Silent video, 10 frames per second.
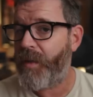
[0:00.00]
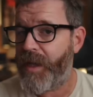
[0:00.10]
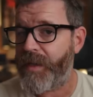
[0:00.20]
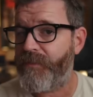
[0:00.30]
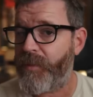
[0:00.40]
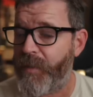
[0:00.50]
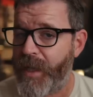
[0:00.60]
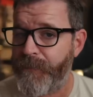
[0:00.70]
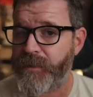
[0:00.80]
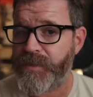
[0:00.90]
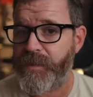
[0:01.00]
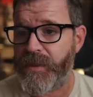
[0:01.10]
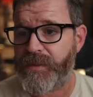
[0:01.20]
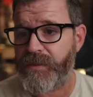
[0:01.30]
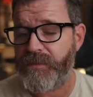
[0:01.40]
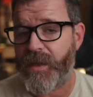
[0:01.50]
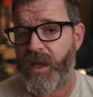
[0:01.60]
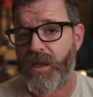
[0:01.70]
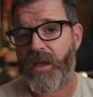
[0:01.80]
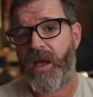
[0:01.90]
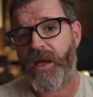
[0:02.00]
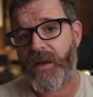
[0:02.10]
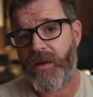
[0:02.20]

But from my perspective, a lot